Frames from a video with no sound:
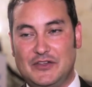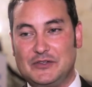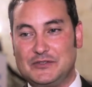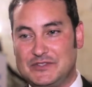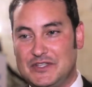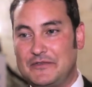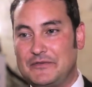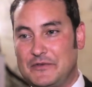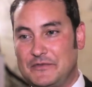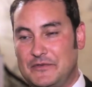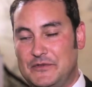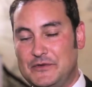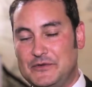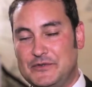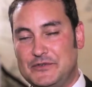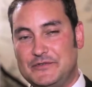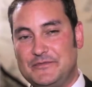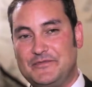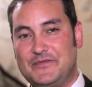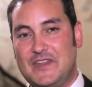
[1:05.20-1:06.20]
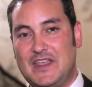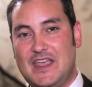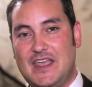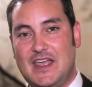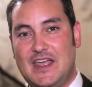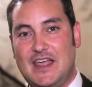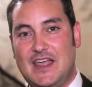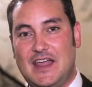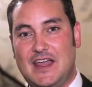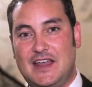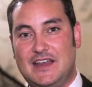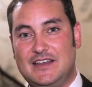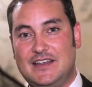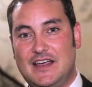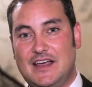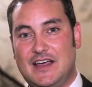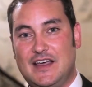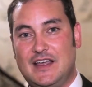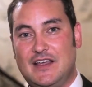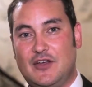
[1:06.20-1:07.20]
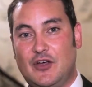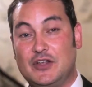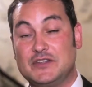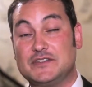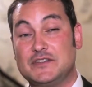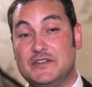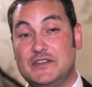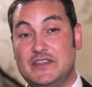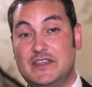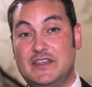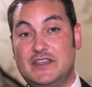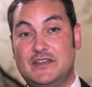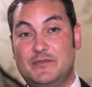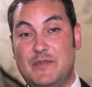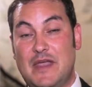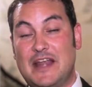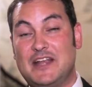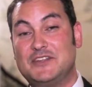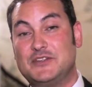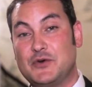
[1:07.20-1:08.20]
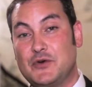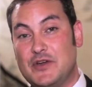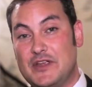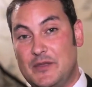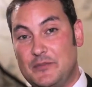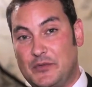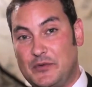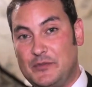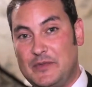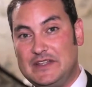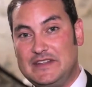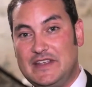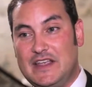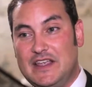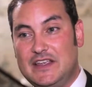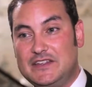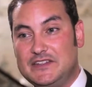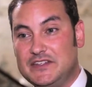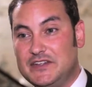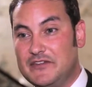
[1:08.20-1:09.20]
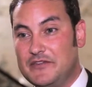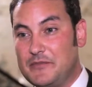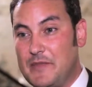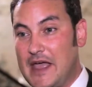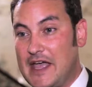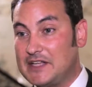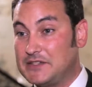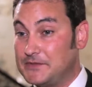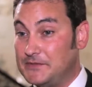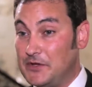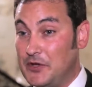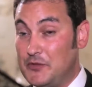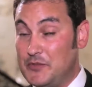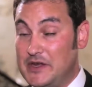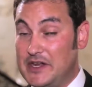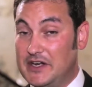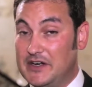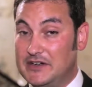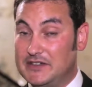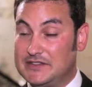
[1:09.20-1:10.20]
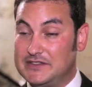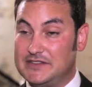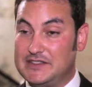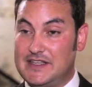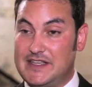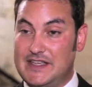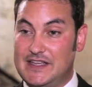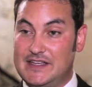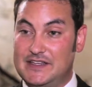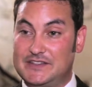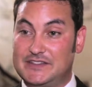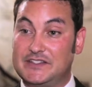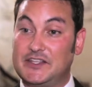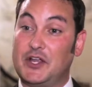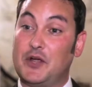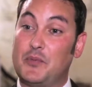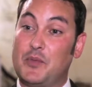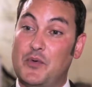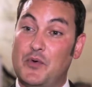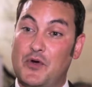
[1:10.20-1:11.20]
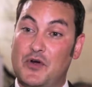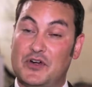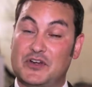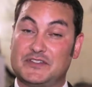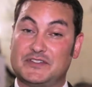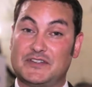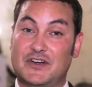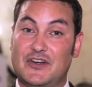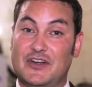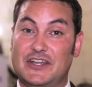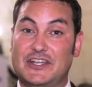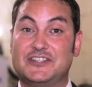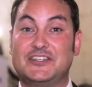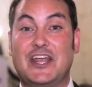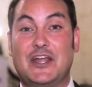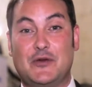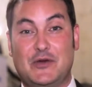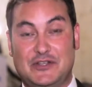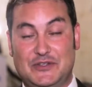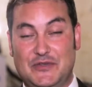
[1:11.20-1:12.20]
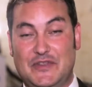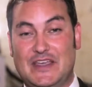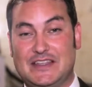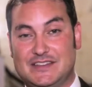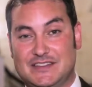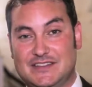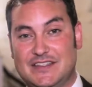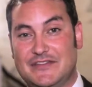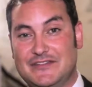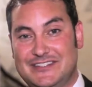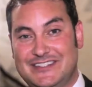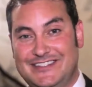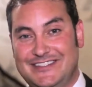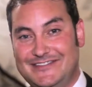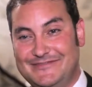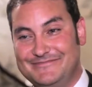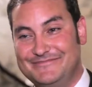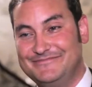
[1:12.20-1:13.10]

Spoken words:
low sulfur fuel, and also the mandatory implementation of mass flow meters in Singapore starting in January 2017.